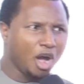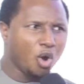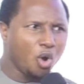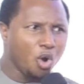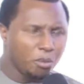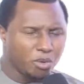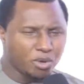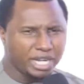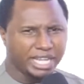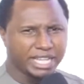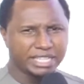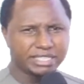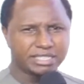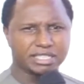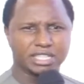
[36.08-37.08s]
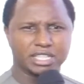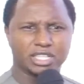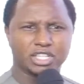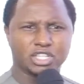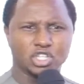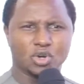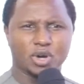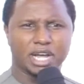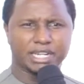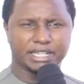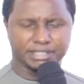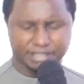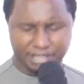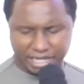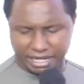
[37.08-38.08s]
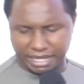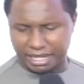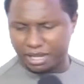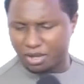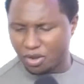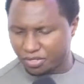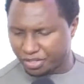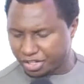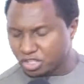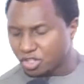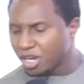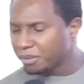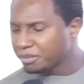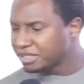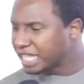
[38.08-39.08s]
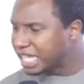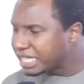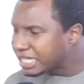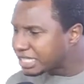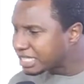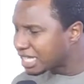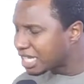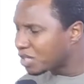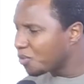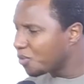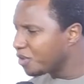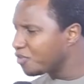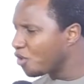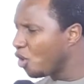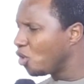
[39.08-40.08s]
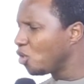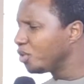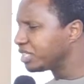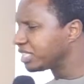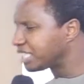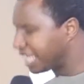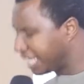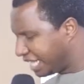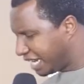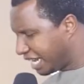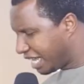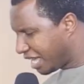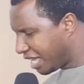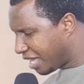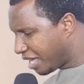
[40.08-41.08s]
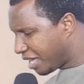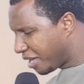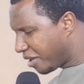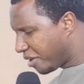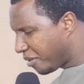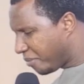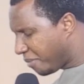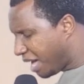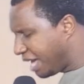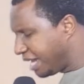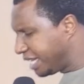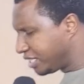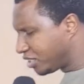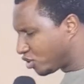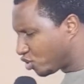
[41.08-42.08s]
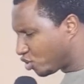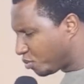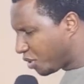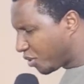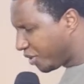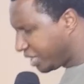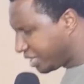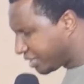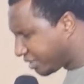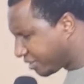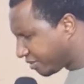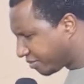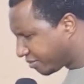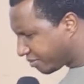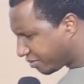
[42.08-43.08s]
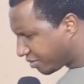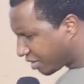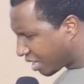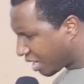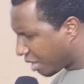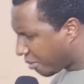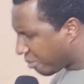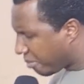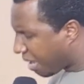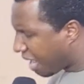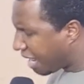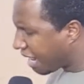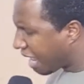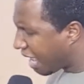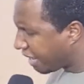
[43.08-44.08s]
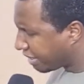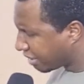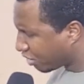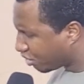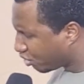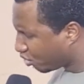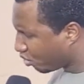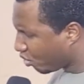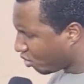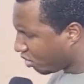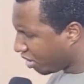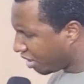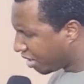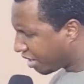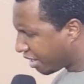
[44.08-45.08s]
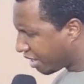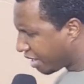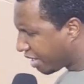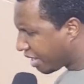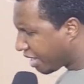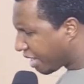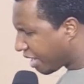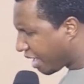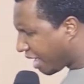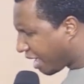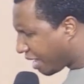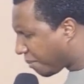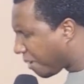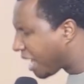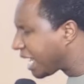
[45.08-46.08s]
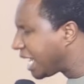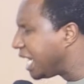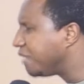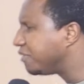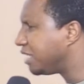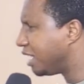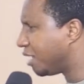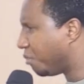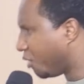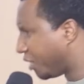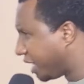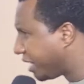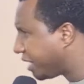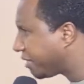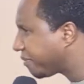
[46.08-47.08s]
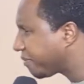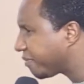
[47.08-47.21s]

accommodate your understanding. The reason I'm saying this is that we've always said man is a spirit, man has a soul, and man lives in a body.